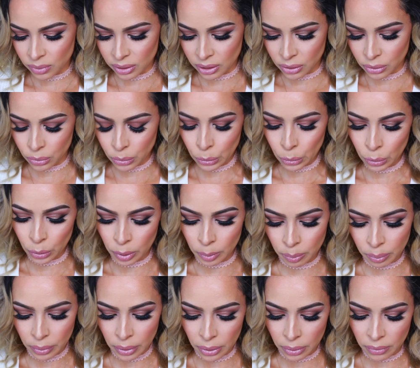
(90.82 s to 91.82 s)
a really cool
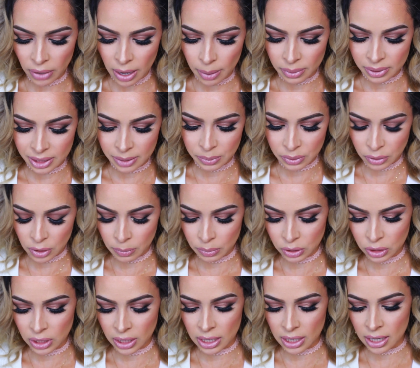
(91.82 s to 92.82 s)
program and
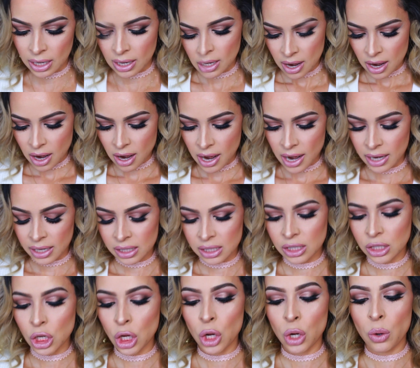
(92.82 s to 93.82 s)
subscription. All right,
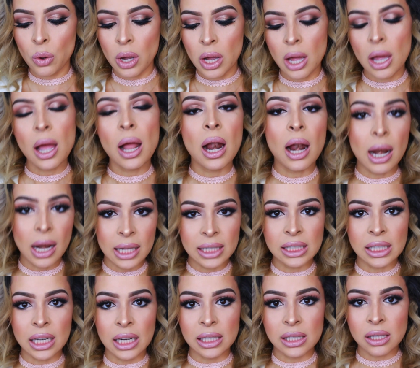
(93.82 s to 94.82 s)
so
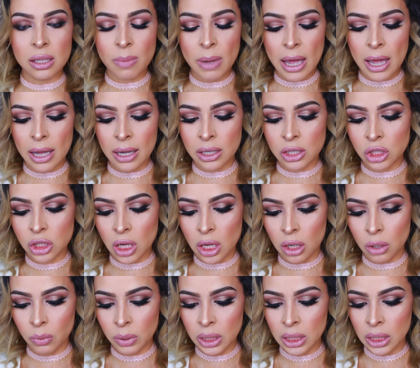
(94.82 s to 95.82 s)
let's get into the bag,
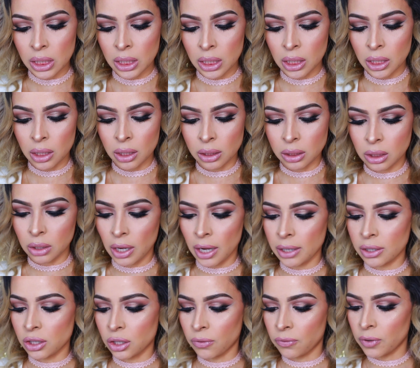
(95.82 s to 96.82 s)
shall we?
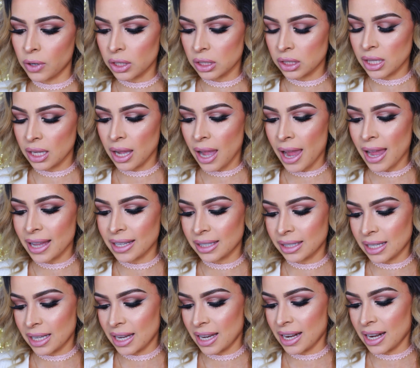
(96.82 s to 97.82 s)
Okay, so the first thing I
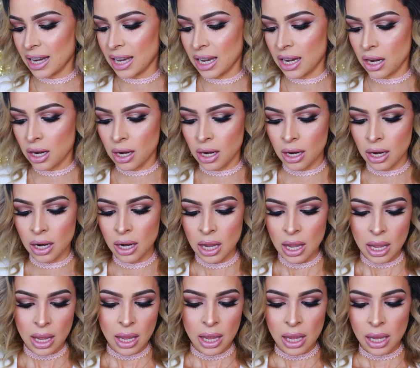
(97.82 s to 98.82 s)
see in here
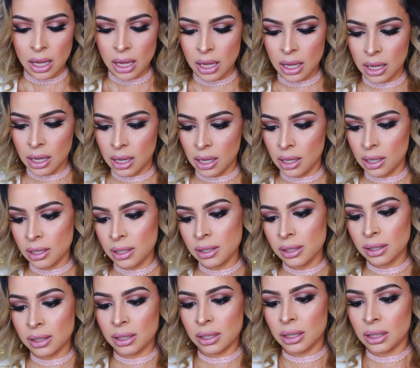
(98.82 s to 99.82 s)

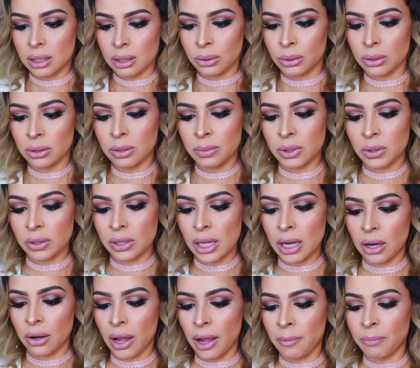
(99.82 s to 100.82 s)
is, oh, I'm so
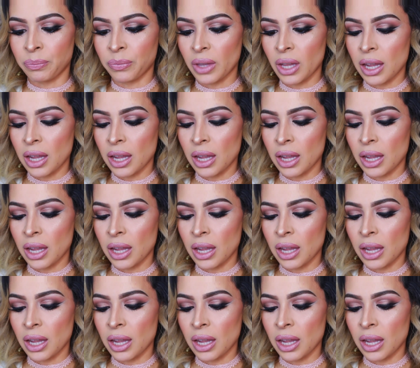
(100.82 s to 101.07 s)
excited, okay.